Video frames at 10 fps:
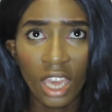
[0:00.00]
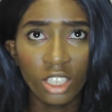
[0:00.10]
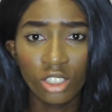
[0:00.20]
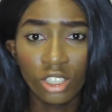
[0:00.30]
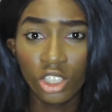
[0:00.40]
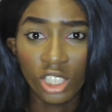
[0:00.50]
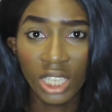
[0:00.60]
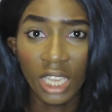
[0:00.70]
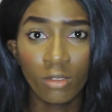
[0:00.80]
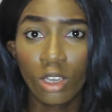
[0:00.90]
to just
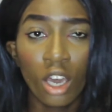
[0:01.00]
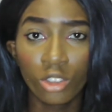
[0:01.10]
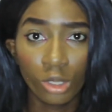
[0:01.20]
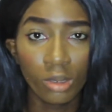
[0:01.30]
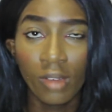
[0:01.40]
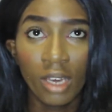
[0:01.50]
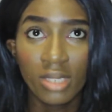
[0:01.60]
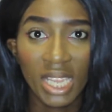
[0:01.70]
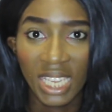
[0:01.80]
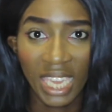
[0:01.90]
leave the country without
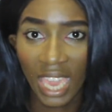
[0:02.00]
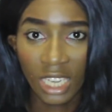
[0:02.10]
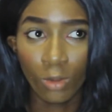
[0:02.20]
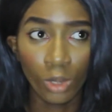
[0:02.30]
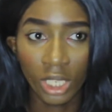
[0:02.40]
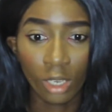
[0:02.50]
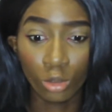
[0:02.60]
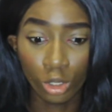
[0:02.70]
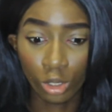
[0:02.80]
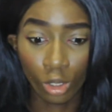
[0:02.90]
telling anyone. Like, I
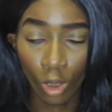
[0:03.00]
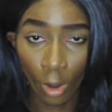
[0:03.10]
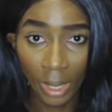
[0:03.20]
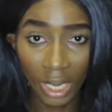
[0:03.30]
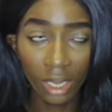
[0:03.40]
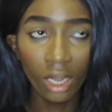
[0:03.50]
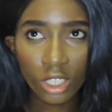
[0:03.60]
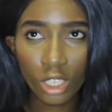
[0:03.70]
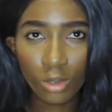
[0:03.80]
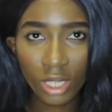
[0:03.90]
was just going.
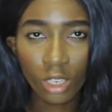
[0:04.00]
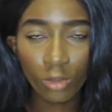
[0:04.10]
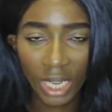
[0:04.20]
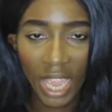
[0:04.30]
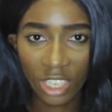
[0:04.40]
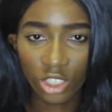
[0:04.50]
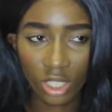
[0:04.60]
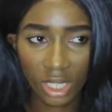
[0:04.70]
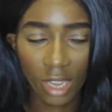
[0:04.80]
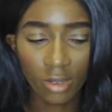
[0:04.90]
So it was like a really
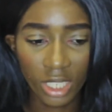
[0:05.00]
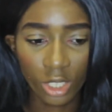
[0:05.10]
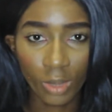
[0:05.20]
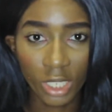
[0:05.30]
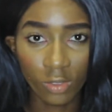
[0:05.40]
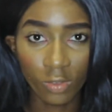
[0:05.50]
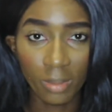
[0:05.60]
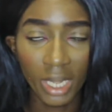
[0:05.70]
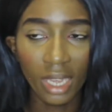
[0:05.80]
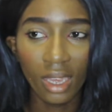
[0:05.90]
anxious, scary situation for
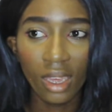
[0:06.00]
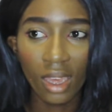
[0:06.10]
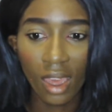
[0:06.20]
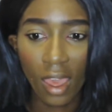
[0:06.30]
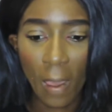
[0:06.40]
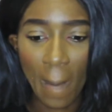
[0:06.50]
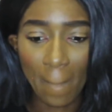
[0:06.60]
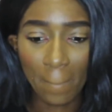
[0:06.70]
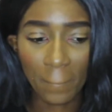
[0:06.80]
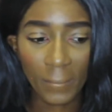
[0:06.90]
me.
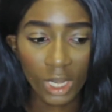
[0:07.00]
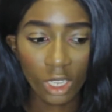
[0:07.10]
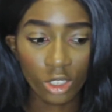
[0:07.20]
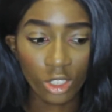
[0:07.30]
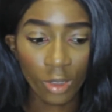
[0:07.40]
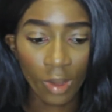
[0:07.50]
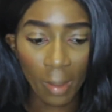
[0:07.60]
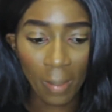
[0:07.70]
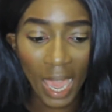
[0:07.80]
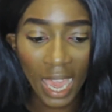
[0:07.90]
So I
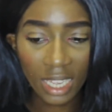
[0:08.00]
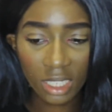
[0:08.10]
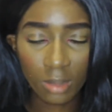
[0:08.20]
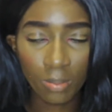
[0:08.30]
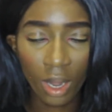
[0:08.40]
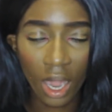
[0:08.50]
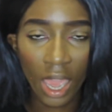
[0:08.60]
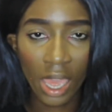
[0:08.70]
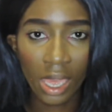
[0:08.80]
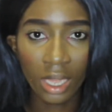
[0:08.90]
packed, but
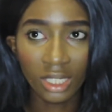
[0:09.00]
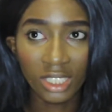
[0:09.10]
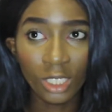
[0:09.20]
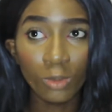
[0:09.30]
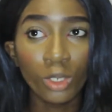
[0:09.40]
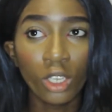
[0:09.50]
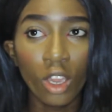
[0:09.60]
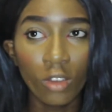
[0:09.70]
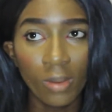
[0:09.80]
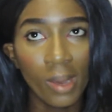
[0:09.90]
I didn't want to
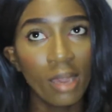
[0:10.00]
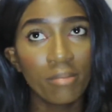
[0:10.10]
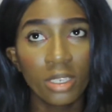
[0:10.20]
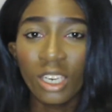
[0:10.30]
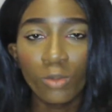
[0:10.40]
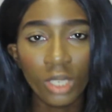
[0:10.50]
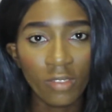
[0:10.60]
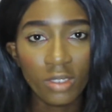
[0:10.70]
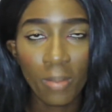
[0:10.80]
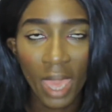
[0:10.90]
overpack. I didn't want to
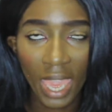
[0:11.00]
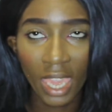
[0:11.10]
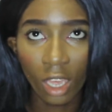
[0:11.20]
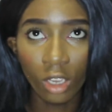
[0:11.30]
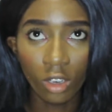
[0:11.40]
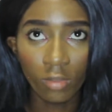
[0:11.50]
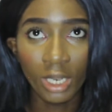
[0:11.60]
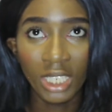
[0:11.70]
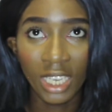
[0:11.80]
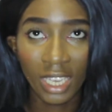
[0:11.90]
have to pay a lot of
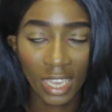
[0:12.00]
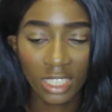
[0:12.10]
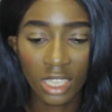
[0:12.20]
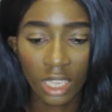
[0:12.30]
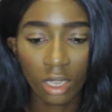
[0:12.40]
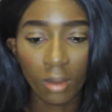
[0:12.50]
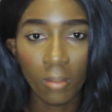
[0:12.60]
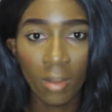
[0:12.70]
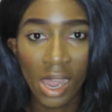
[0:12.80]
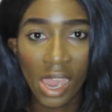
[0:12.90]
money in case like
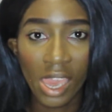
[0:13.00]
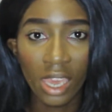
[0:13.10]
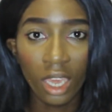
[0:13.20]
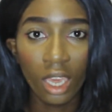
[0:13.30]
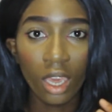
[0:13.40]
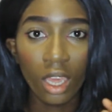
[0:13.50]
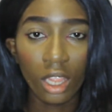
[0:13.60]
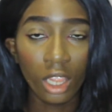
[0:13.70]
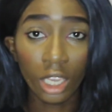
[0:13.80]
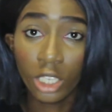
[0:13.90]
my
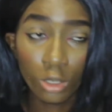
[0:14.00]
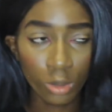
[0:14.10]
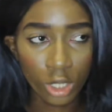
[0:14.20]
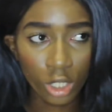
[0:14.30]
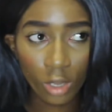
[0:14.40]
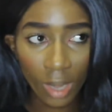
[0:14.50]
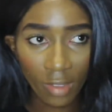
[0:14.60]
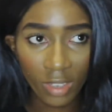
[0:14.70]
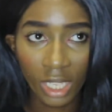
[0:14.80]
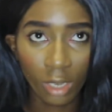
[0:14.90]
luggage was too
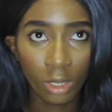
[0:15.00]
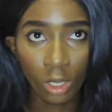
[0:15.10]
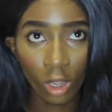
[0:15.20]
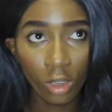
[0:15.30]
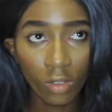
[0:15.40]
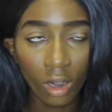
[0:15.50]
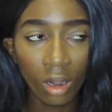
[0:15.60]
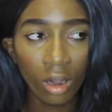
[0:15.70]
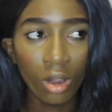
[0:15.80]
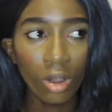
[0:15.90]
heavy, like an
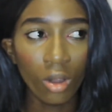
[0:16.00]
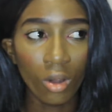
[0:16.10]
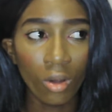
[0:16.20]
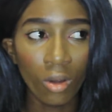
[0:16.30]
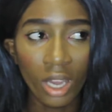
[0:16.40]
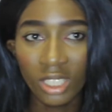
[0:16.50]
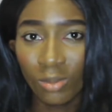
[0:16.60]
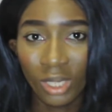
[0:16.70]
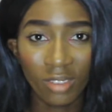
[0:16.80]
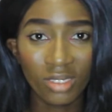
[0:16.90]
over, or I didn't
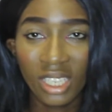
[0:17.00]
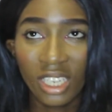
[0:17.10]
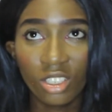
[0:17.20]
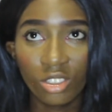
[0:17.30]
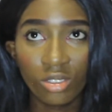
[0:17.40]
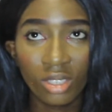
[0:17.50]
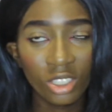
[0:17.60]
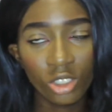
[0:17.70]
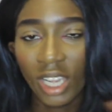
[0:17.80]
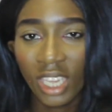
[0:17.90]
want to have to like
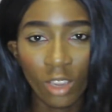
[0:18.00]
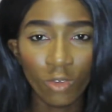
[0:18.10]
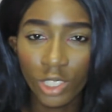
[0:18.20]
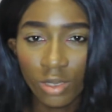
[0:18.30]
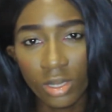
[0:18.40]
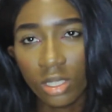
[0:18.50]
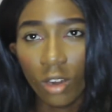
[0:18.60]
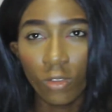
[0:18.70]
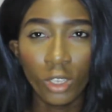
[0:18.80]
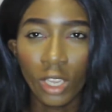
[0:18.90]
try and get rid of
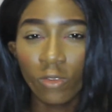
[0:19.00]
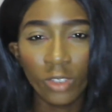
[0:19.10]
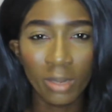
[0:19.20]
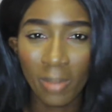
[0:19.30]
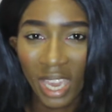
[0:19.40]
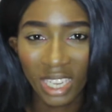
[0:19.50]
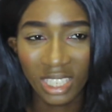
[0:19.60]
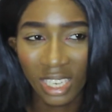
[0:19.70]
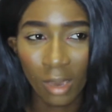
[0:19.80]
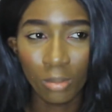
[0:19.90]
stuff or like repack
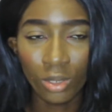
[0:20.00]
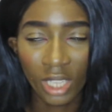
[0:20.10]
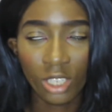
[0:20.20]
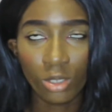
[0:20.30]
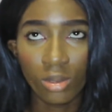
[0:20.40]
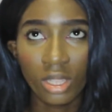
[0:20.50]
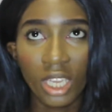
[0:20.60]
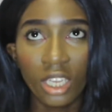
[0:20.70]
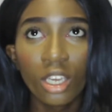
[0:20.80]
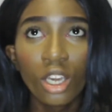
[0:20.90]
in the airport, that sort of
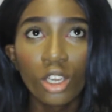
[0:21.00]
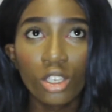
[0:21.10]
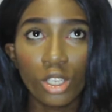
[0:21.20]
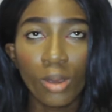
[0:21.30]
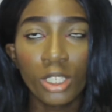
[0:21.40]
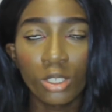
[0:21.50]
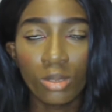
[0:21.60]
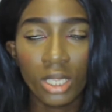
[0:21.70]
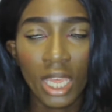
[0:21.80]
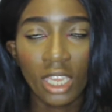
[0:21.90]
thing. So I just
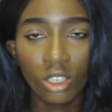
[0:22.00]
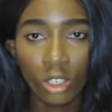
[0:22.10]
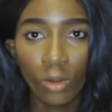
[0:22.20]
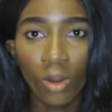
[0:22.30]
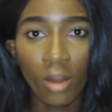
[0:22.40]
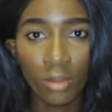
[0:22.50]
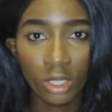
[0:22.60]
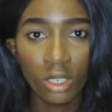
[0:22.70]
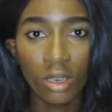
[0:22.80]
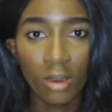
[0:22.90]
was like, you know what, I'm
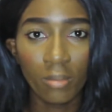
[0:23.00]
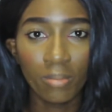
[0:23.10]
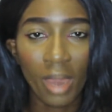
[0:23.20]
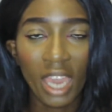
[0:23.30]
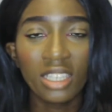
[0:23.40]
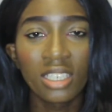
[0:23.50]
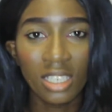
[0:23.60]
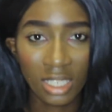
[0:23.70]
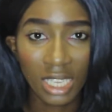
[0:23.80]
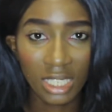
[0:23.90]
gonna pack the
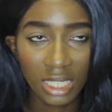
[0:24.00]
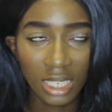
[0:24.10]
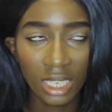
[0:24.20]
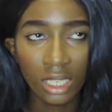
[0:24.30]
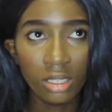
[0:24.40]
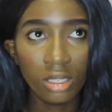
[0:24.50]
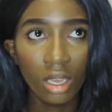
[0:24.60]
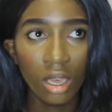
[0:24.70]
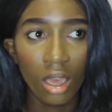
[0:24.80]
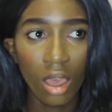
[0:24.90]
necessities,
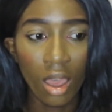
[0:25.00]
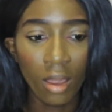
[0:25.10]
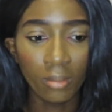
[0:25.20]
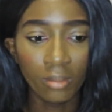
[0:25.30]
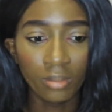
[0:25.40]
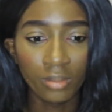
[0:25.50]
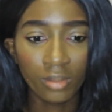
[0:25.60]
and